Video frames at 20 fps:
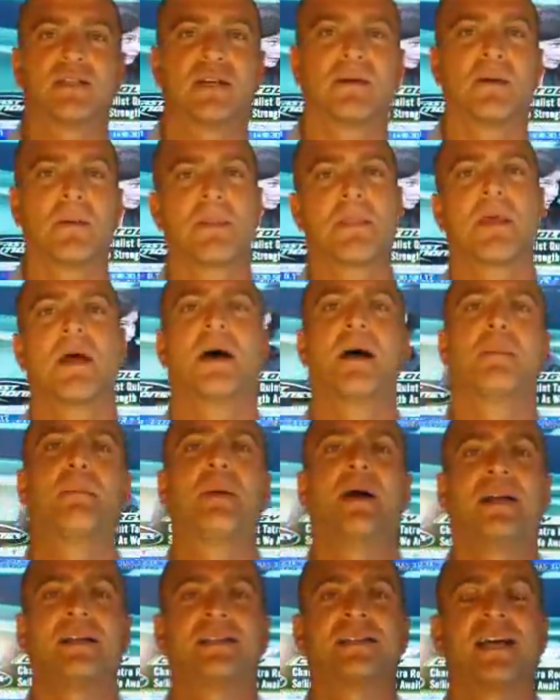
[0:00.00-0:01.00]
So,
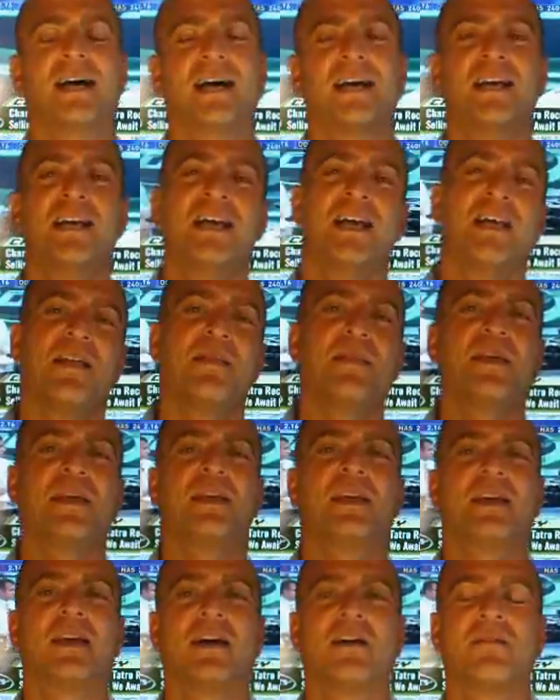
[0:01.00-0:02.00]

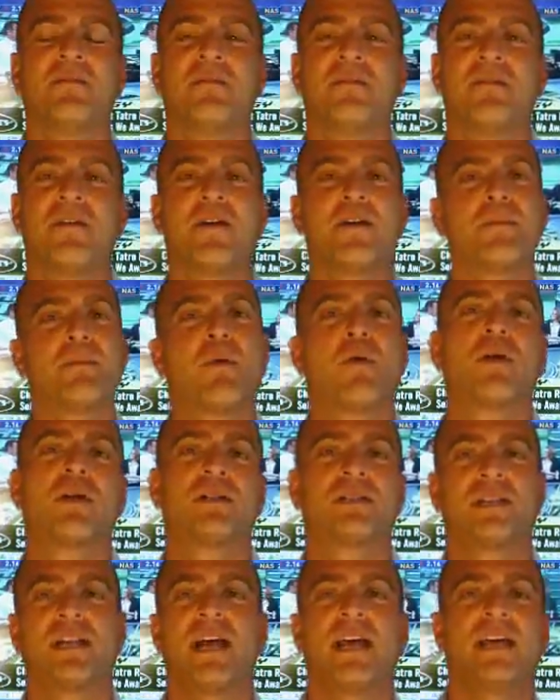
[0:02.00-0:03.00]
the very
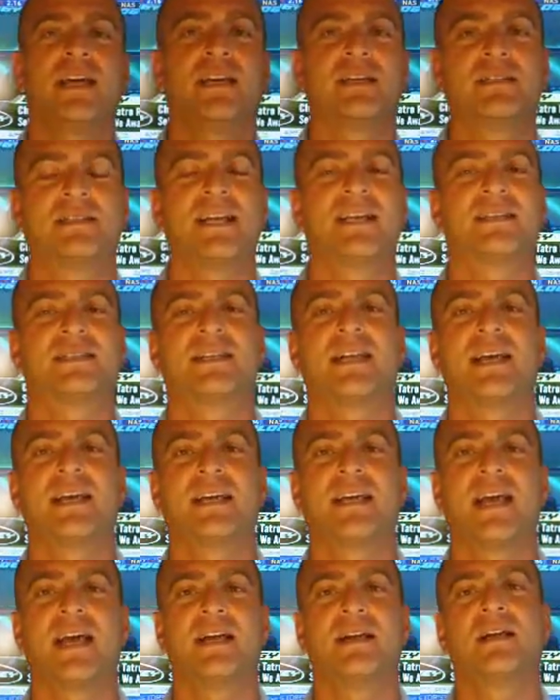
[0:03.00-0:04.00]
important date
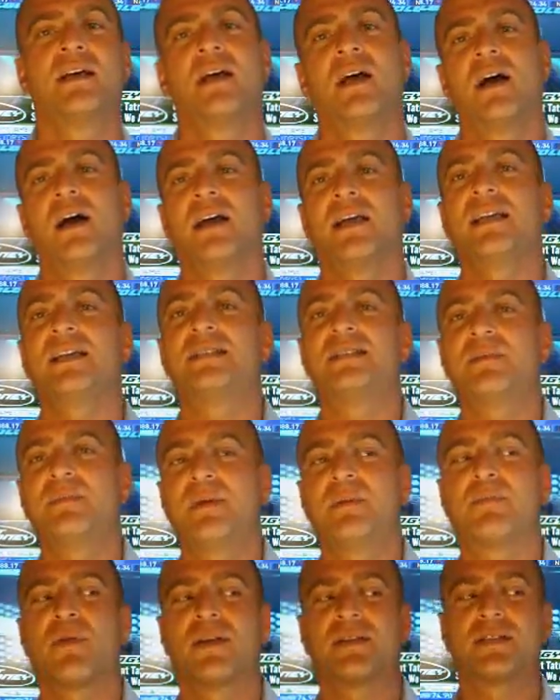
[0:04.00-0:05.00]
today again,
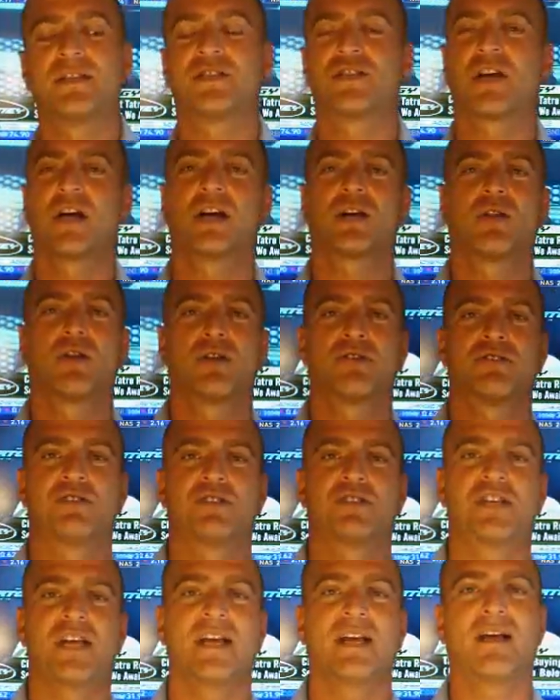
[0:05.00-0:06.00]
ECB President Jean-Claude
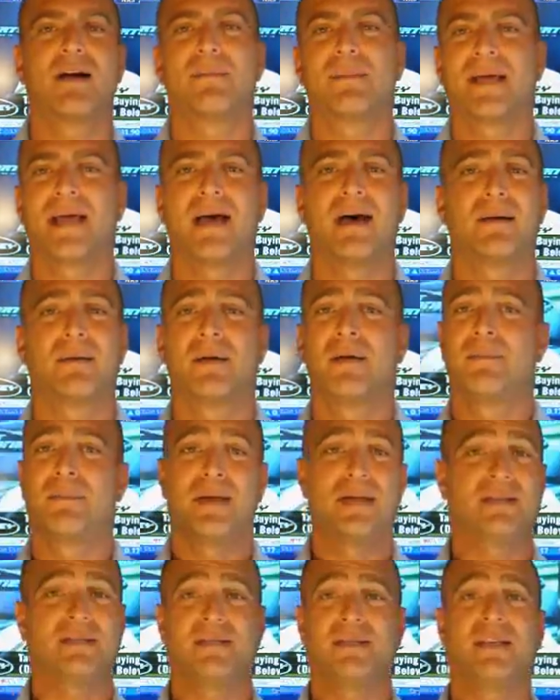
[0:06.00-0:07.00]
Trichet coming out,
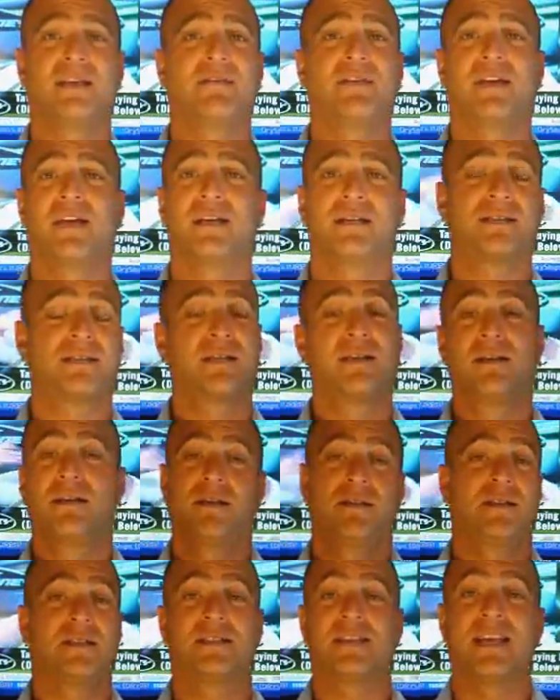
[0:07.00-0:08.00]
basically giving us
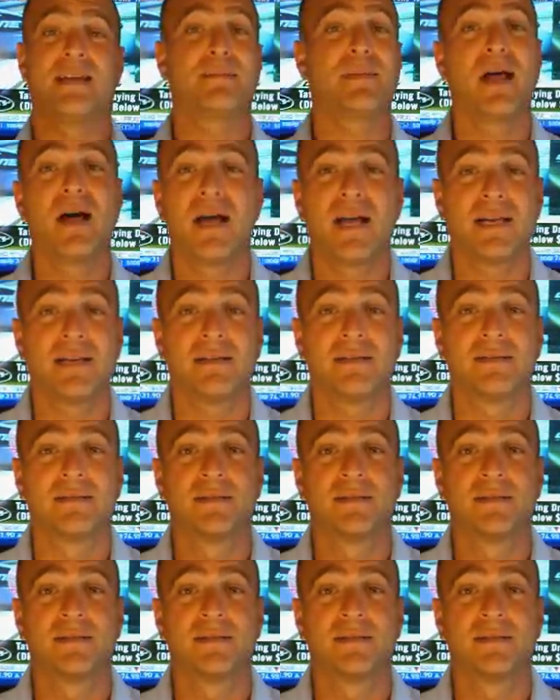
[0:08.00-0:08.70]
the same line.